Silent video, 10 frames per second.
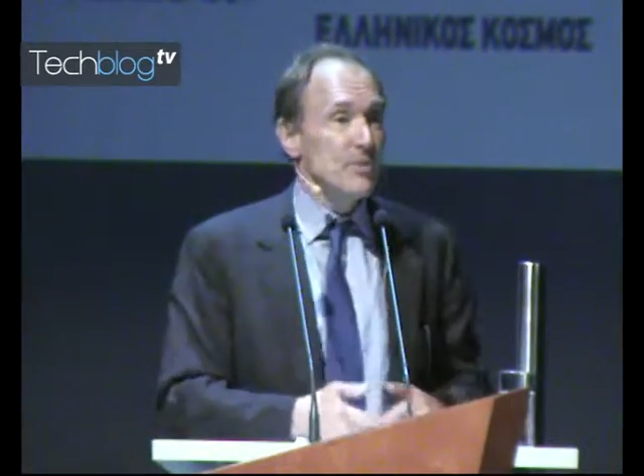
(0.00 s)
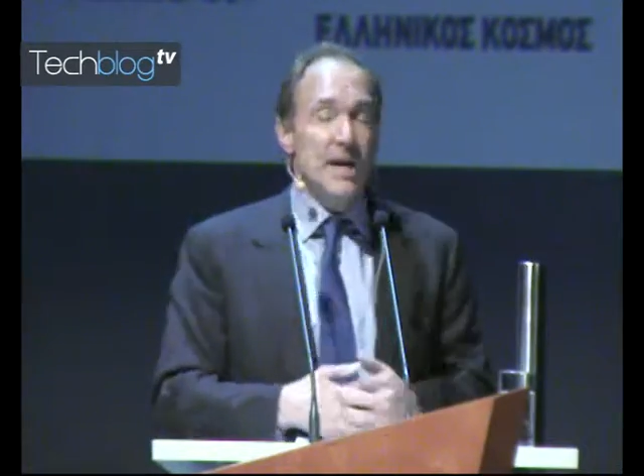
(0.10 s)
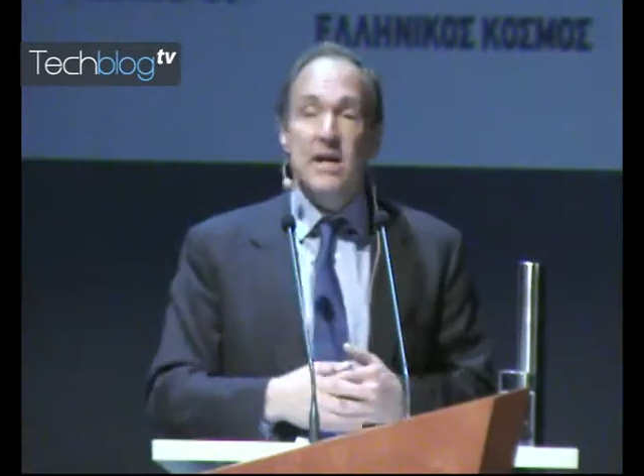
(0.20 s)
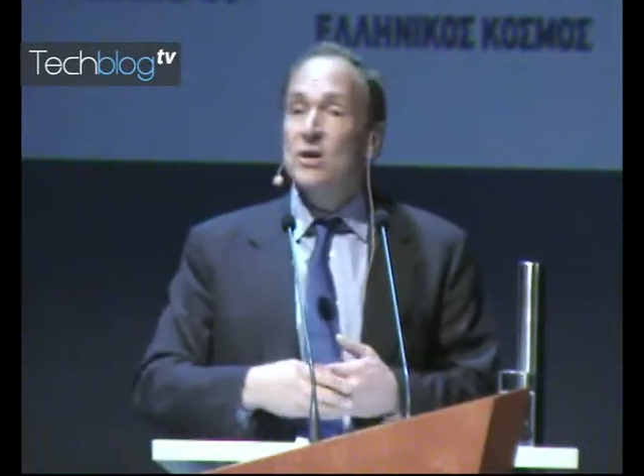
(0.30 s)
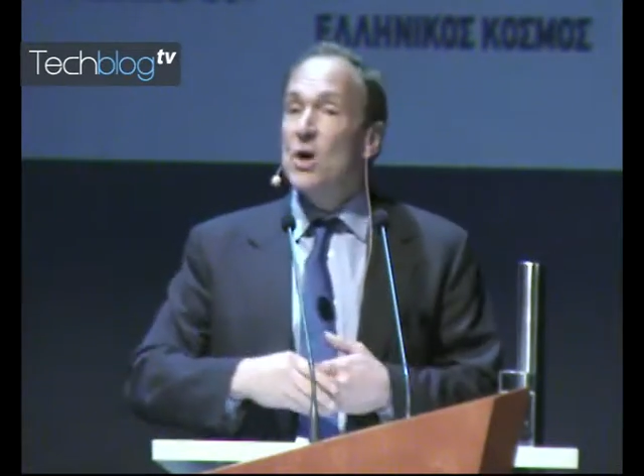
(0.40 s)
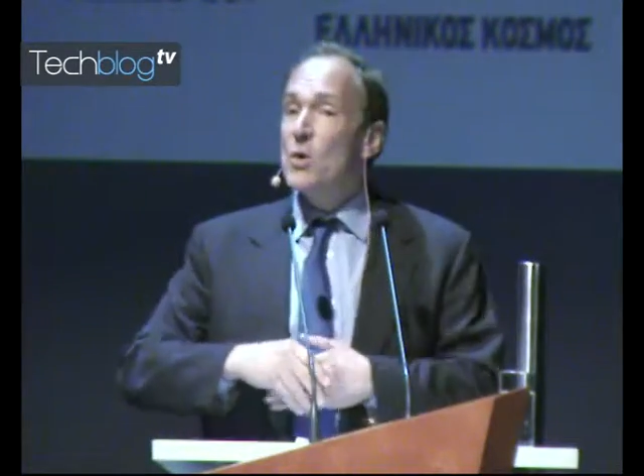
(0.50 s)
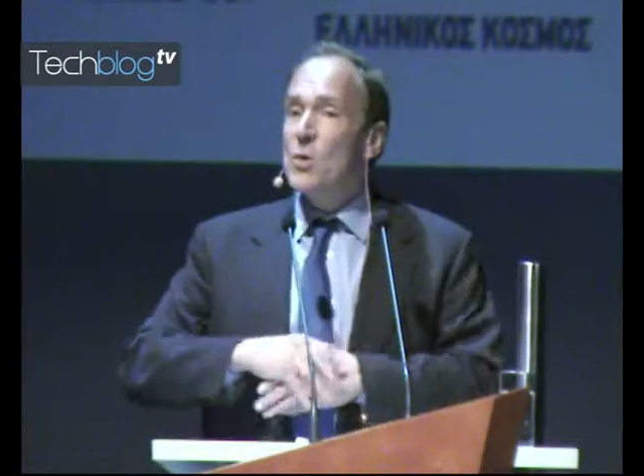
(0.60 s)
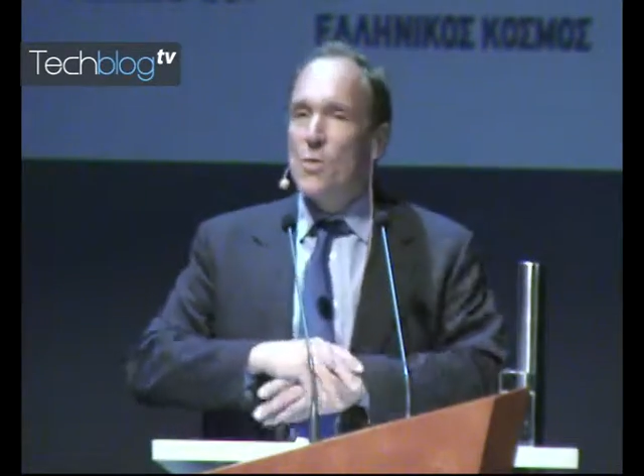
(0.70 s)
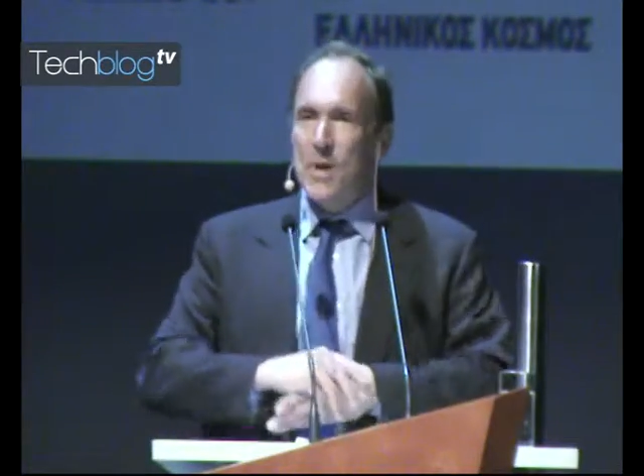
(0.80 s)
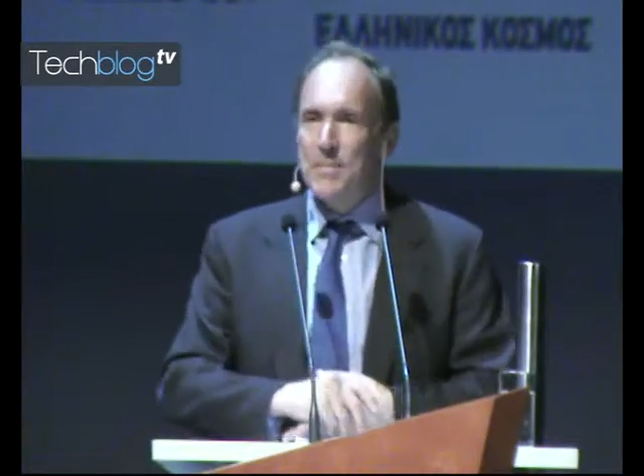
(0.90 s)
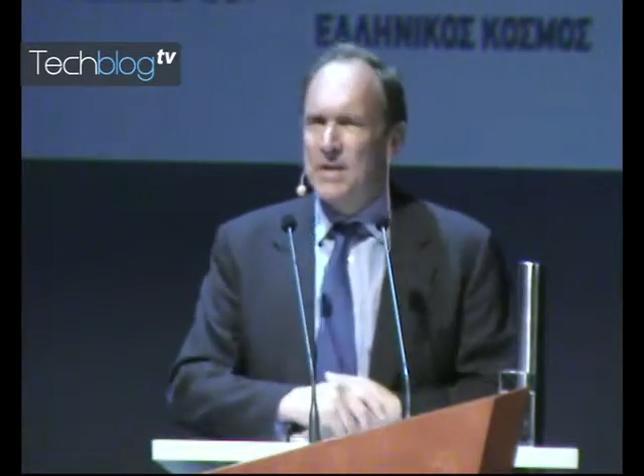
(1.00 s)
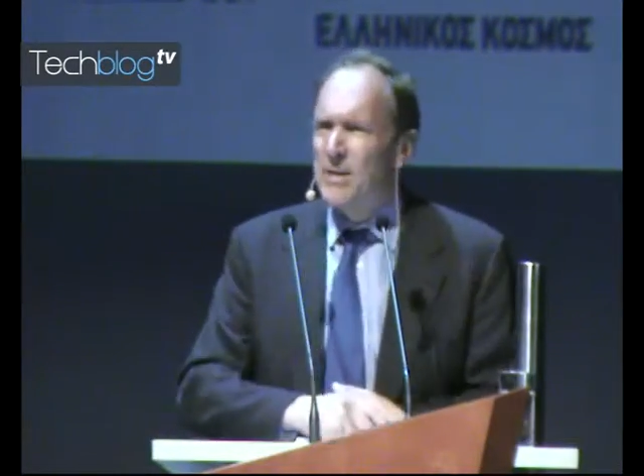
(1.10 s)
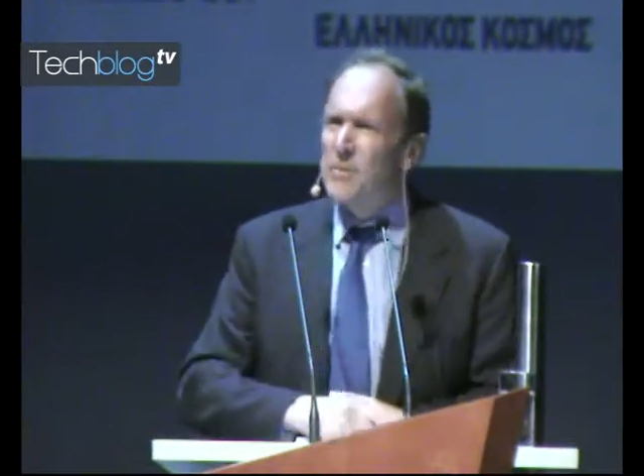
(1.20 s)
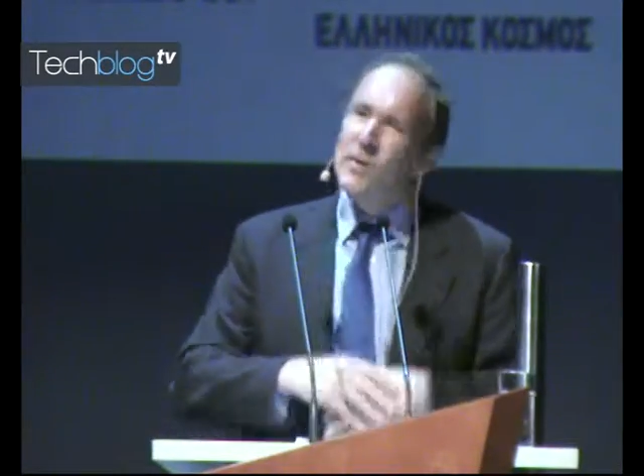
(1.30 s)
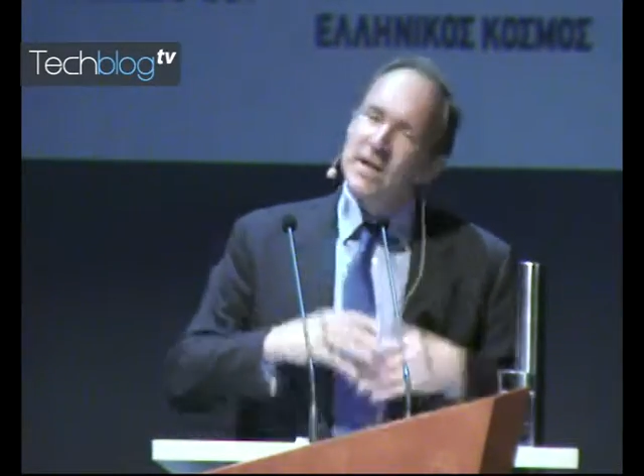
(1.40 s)
they can go to a
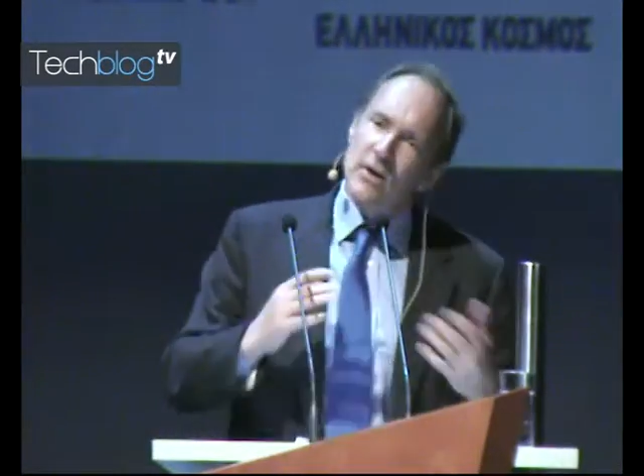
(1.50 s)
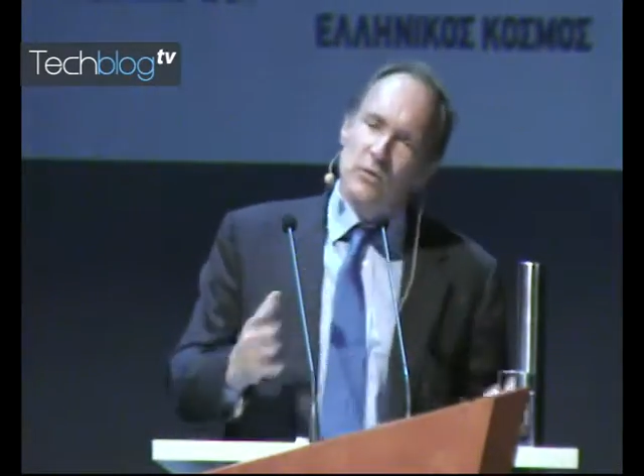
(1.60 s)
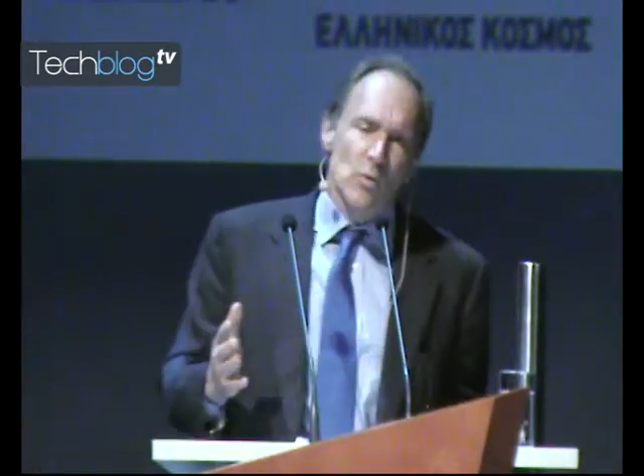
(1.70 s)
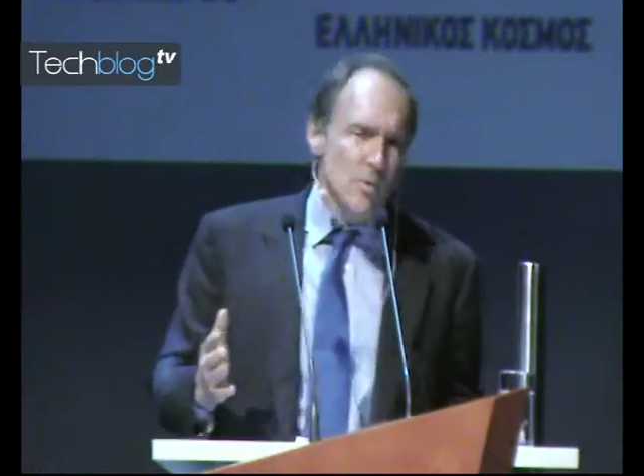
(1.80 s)
website, but when they go to